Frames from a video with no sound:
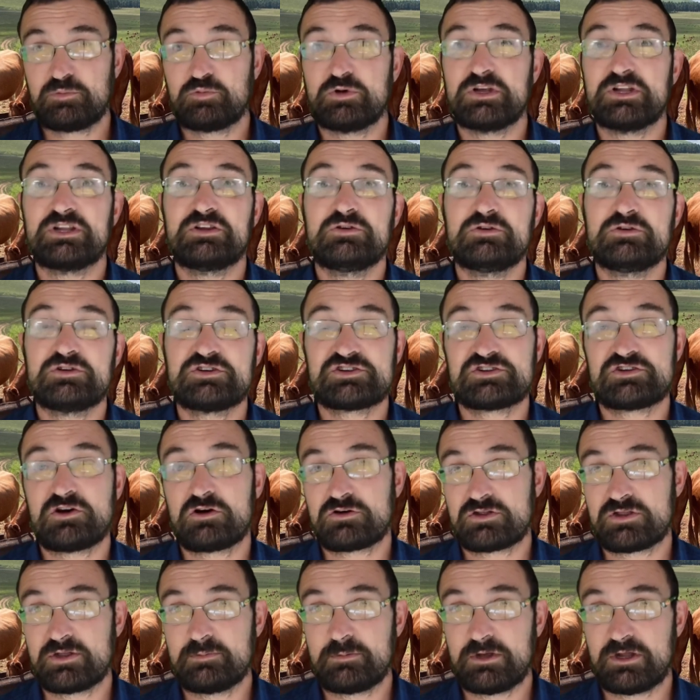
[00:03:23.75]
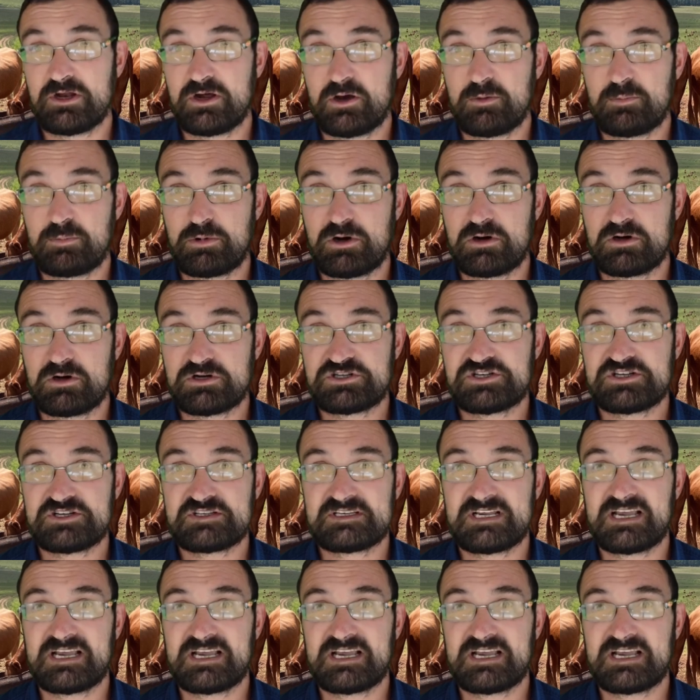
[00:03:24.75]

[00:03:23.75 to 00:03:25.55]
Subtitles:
We do stock them in our branches,